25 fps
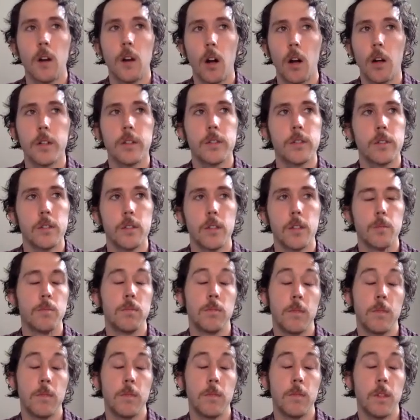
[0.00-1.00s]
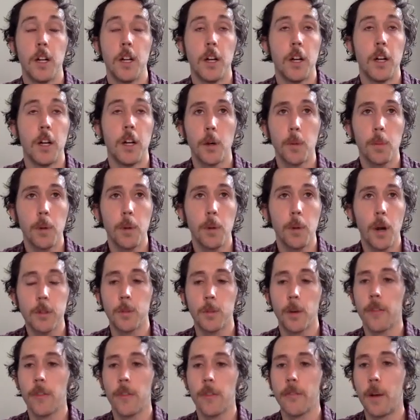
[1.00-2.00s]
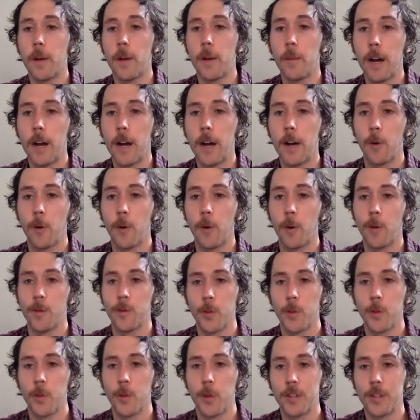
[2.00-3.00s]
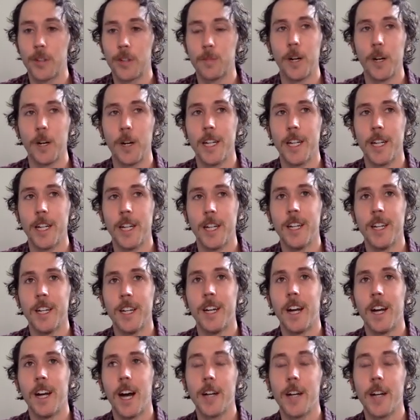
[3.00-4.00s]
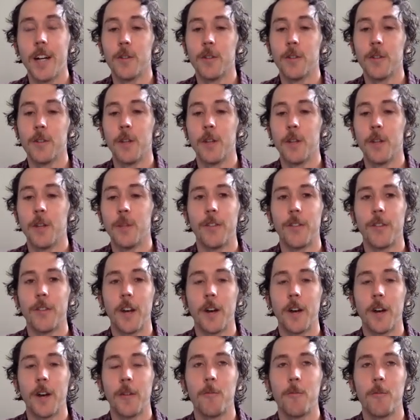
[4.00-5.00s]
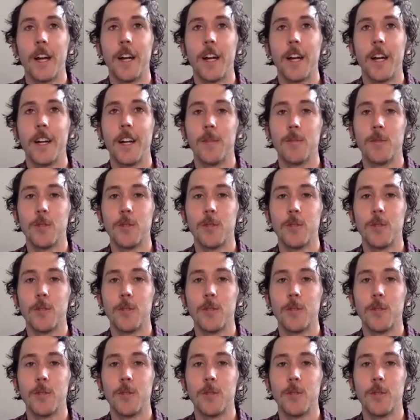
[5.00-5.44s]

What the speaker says: honestly, there are probably some online platforms for this, but I don't know them off the top of my head.